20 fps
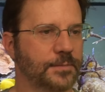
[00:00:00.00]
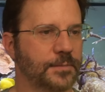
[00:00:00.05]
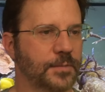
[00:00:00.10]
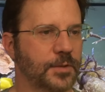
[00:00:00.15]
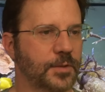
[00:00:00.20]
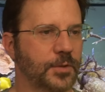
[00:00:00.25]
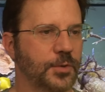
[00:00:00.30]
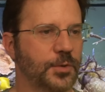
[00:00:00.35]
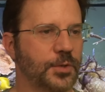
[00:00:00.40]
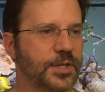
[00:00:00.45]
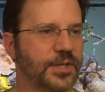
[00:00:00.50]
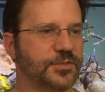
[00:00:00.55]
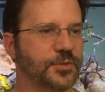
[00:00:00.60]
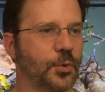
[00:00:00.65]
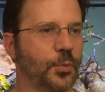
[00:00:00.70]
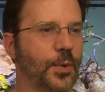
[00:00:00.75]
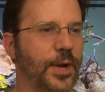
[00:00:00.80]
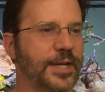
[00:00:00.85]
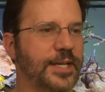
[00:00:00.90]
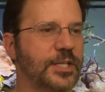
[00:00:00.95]
Luca's
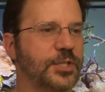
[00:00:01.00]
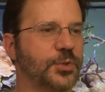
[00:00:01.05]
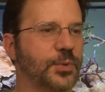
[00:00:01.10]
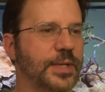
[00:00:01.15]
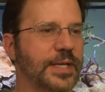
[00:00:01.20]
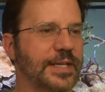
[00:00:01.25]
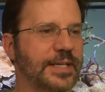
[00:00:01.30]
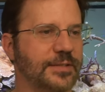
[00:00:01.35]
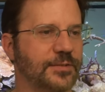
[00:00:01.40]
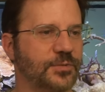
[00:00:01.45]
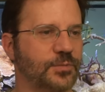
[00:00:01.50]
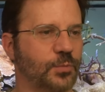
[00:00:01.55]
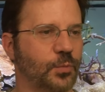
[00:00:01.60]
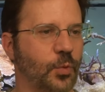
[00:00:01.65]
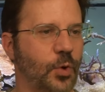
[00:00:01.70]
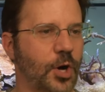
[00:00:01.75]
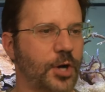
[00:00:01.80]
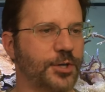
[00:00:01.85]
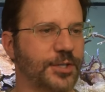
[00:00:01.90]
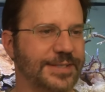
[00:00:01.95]
already doing his
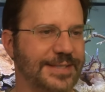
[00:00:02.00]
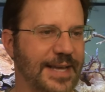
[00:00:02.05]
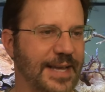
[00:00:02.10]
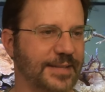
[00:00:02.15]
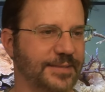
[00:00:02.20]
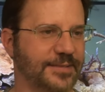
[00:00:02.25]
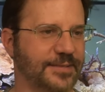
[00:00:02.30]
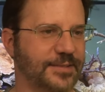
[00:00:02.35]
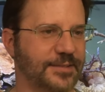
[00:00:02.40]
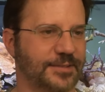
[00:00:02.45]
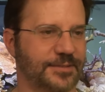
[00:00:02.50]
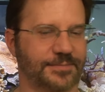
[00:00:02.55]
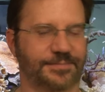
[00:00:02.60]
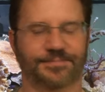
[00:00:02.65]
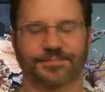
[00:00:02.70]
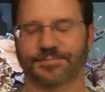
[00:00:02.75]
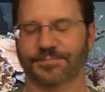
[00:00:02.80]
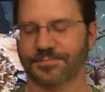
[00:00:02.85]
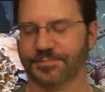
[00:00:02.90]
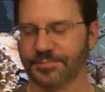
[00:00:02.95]
water tests
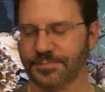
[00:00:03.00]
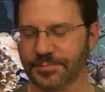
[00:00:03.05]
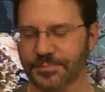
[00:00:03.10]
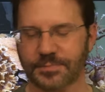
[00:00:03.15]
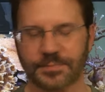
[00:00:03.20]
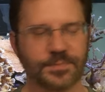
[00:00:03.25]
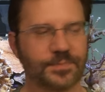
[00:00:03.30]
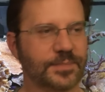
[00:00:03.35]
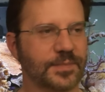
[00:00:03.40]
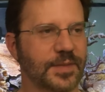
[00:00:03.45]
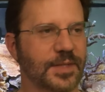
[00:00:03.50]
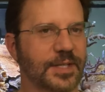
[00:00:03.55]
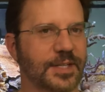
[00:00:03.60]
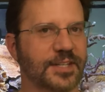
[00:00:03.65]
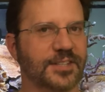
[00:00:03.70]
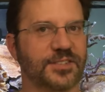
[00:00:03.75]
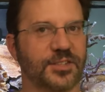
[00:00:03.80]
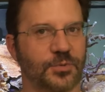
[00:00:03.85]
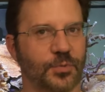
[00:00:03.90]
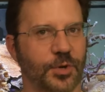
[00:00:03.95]

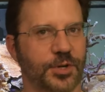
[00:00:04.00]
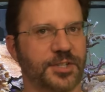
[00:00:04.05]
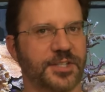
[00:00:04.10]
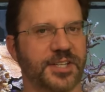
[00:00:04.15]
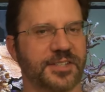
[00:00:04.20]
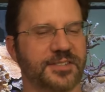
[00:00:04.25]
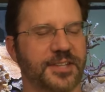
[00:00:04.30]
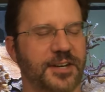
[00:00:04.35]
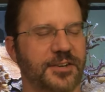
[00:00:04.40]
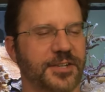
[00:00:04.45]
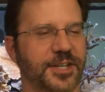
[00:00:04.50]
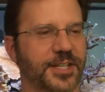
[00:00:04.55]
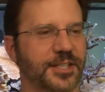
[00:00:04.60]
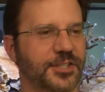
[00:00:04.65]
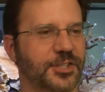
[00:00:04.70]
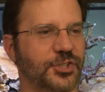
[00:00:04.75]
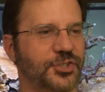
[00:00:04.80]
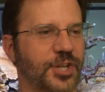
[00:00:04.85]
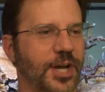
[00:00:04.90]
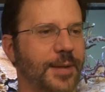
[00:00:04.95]
because it's Water Test Saturday.
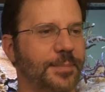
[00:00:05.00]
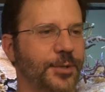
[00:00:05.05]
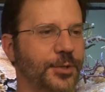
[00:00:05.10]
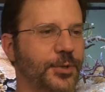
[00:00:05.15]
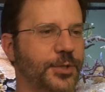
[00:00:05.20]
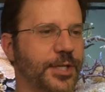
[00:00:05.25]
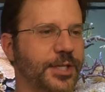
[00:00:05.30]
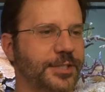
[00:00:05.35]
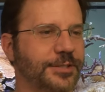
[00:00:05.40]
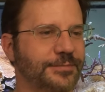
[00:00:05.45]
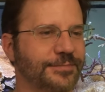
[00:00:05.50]
Good job, Luca.